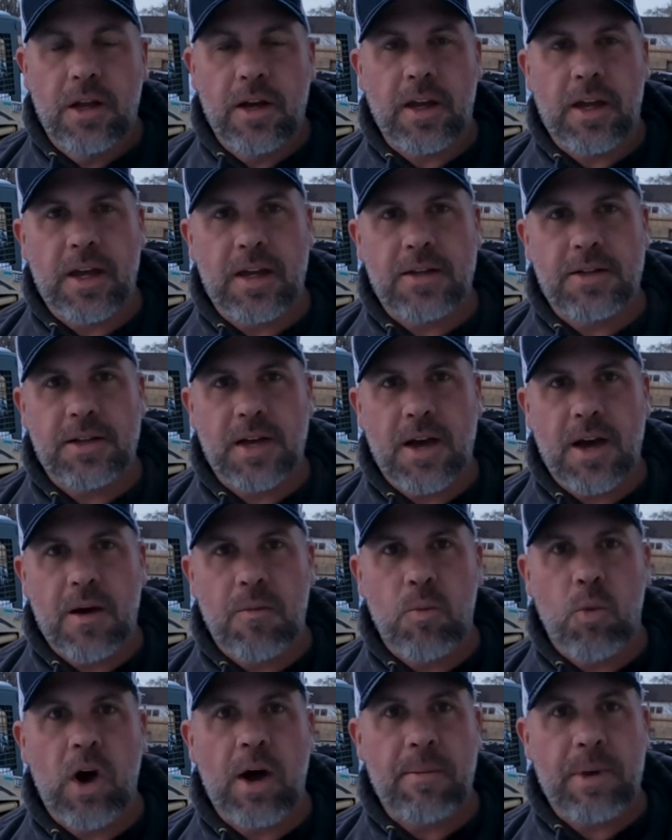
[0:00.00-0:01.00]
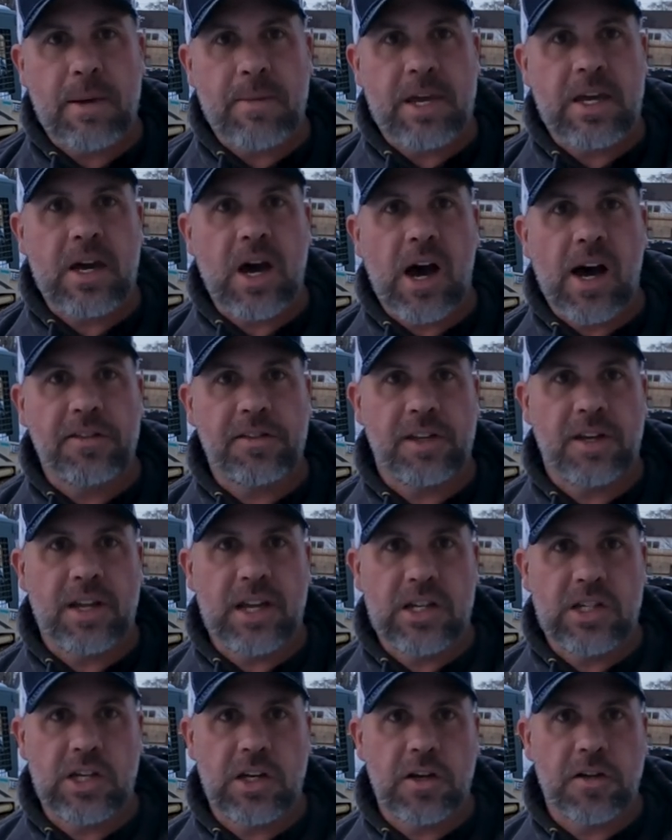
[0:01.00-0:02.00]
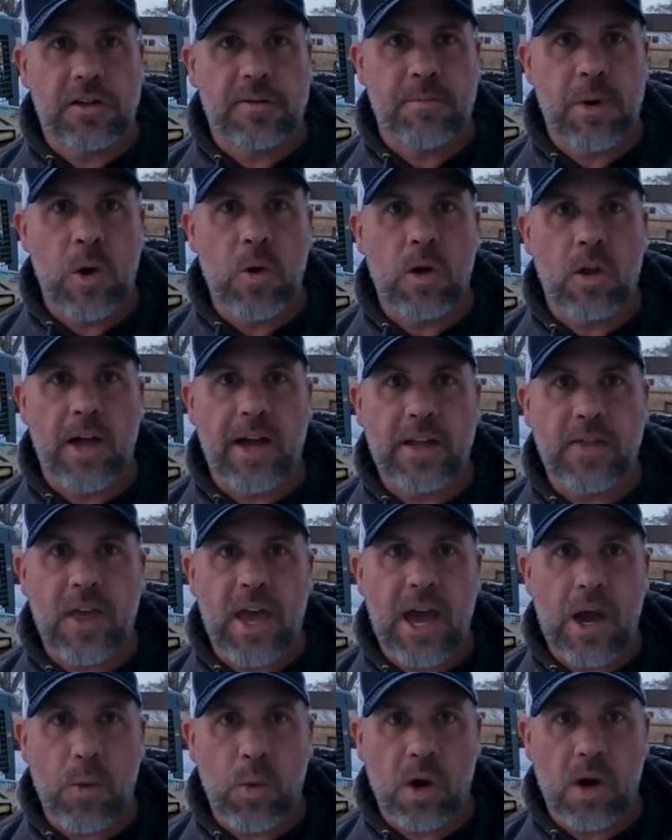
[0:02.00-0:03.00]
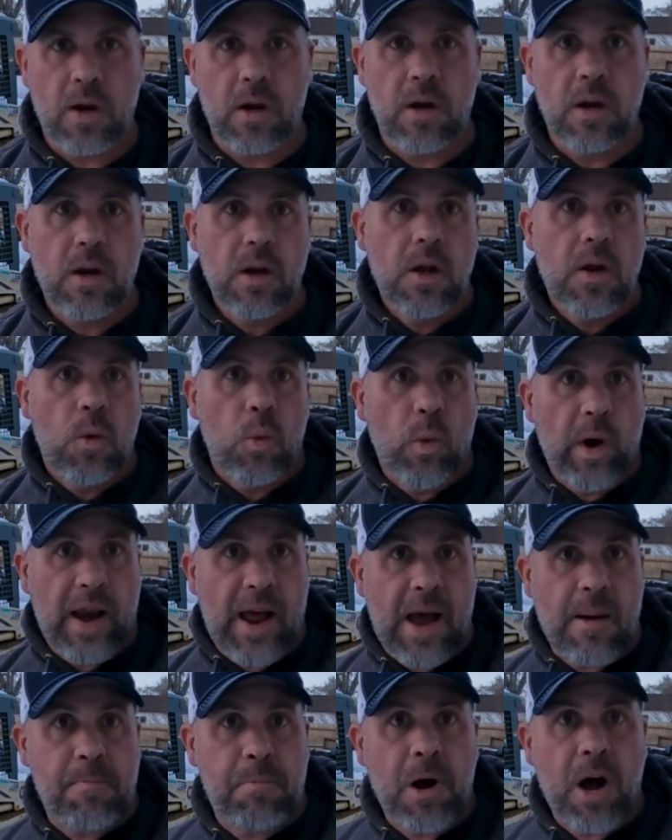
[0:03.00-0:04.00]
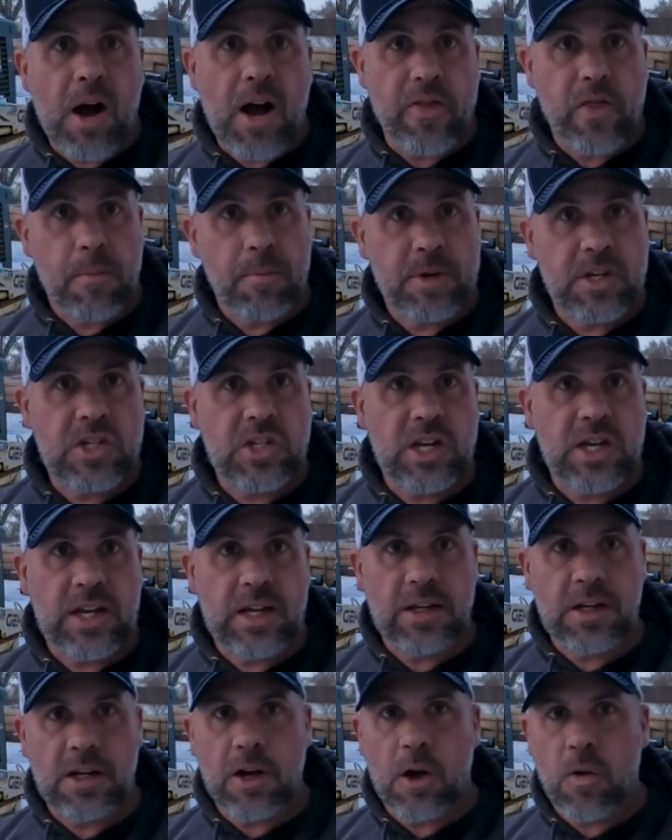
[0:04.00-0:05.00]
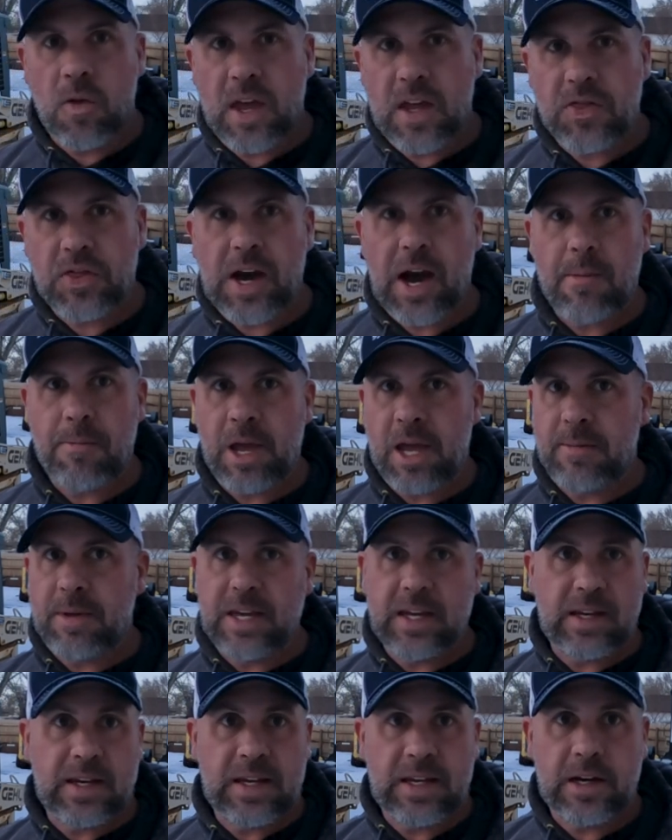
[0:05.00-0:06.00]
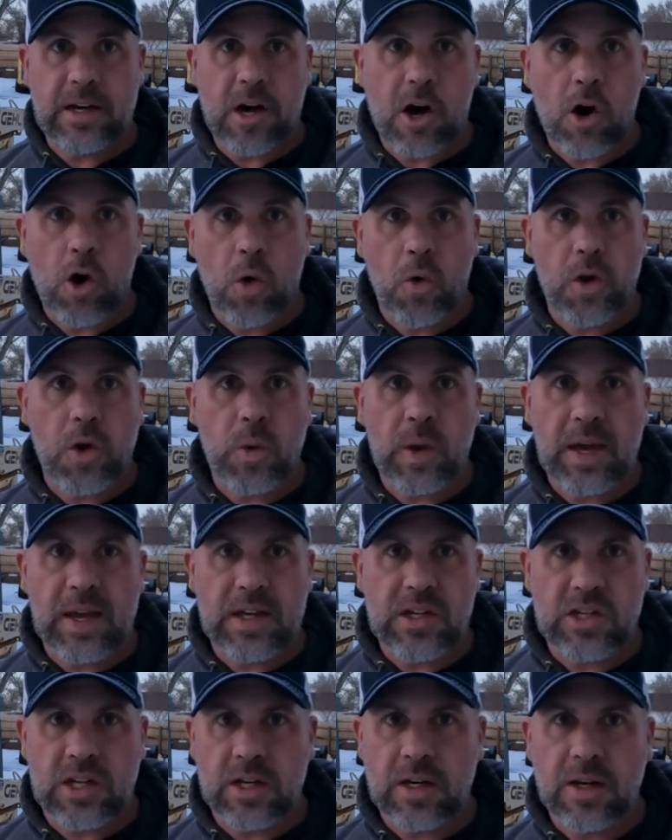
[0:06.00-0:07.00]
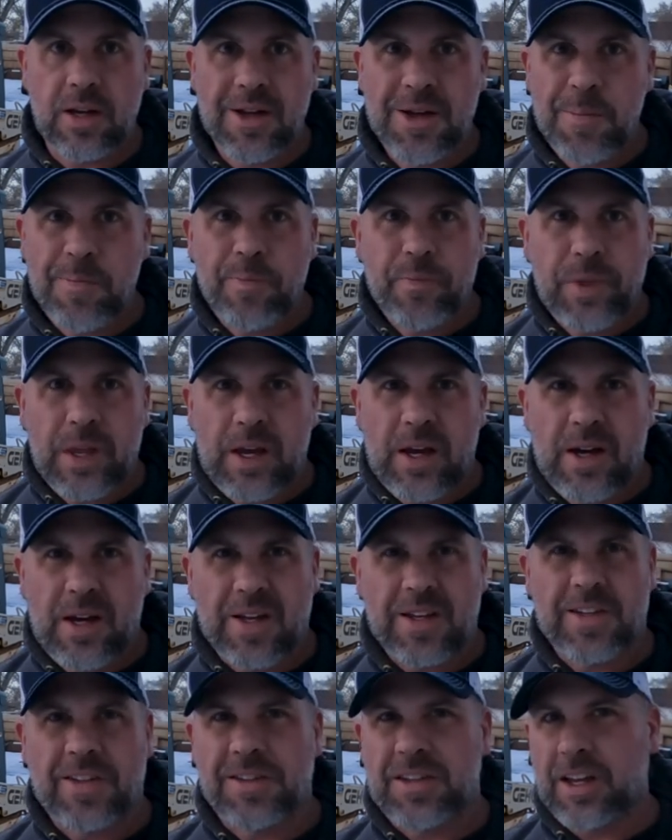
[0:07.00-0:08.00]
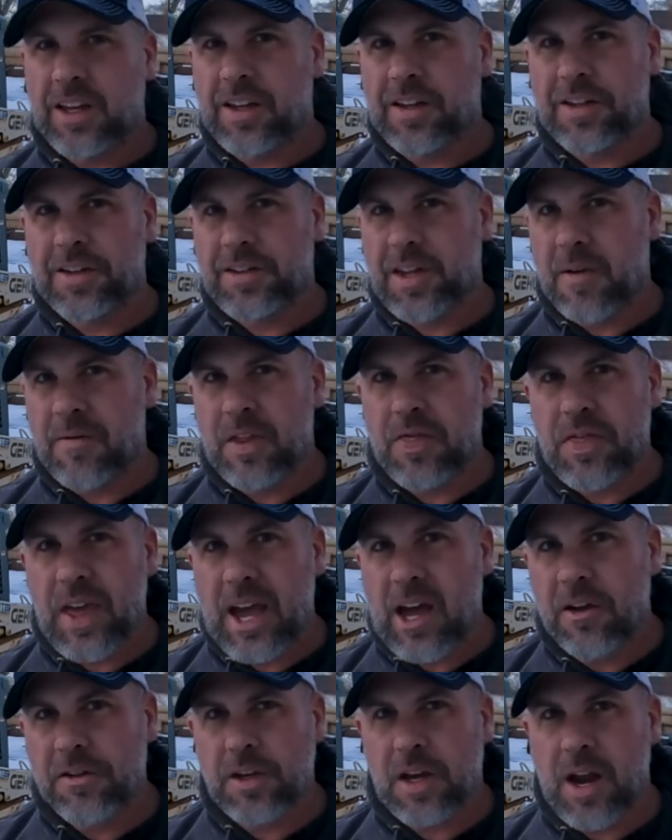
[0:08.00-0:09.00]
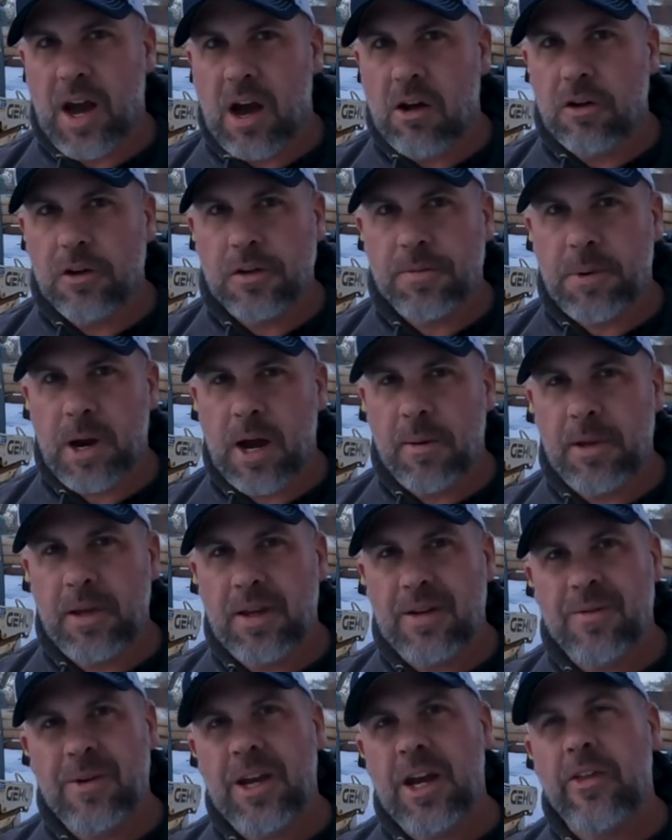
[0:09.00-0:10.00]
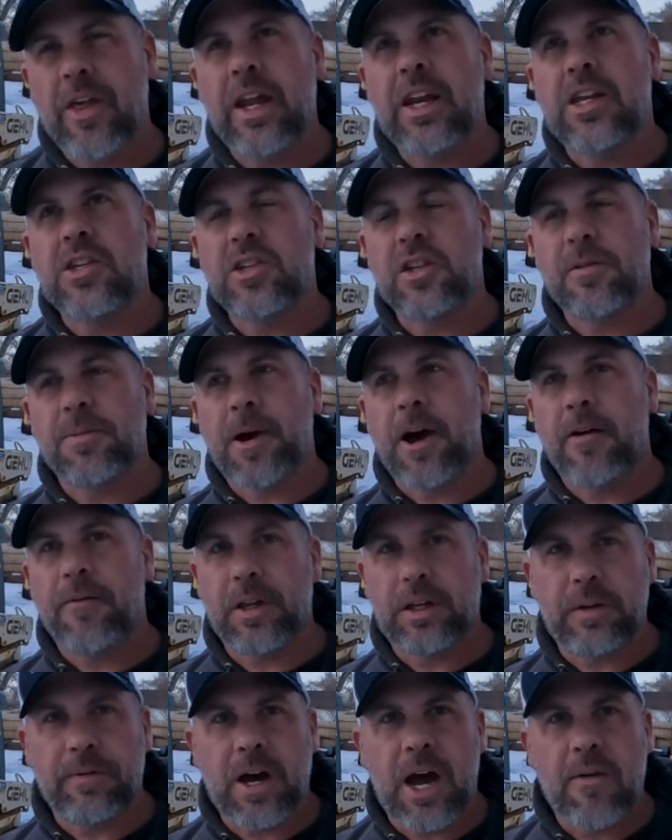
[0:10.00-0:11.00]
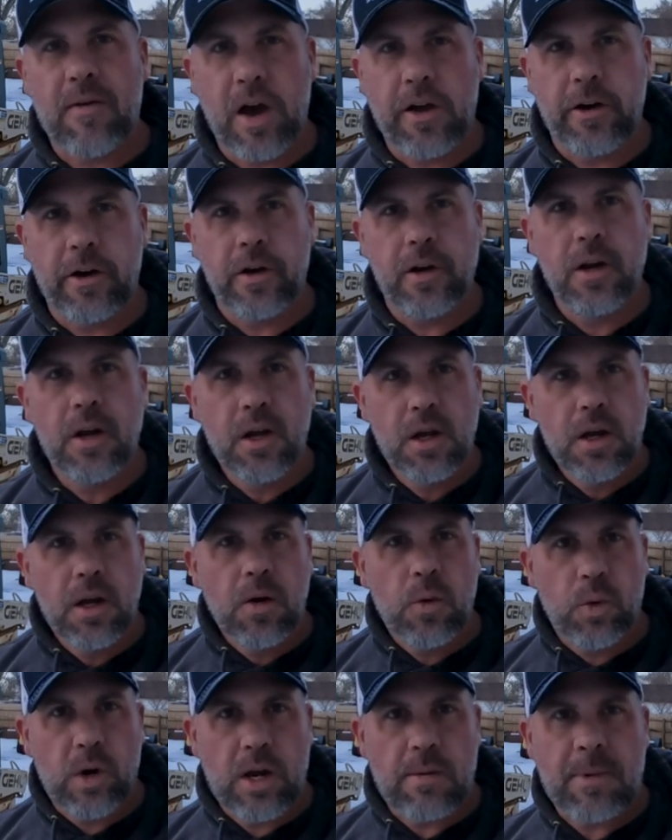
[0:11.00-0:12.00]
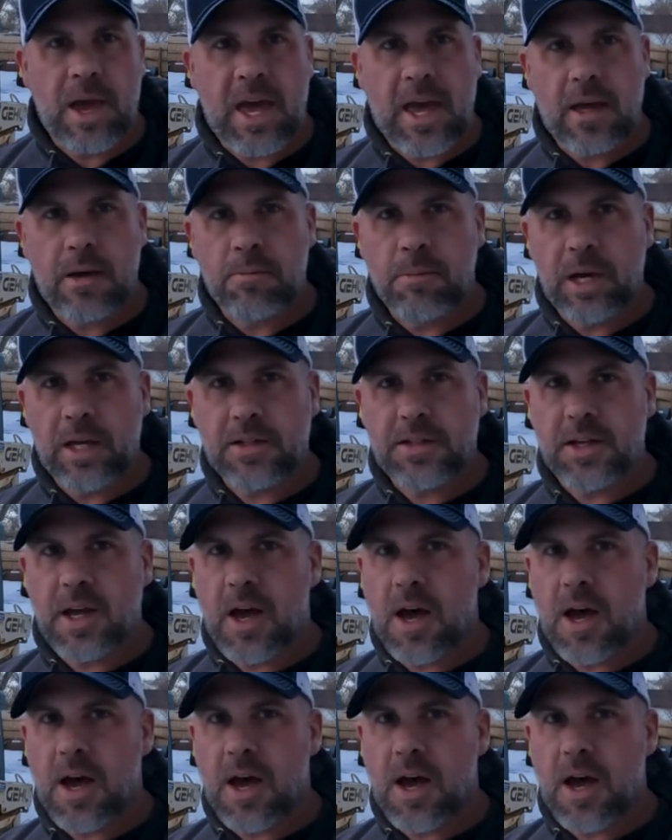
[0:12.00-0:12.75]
look at what may be causing an engine to smoke like that, where when I bought the machine, you know, they thought maybe it needed a whole new engine. $6,000-$7,000 probably. Well, that engine's probably $5,500 reman, but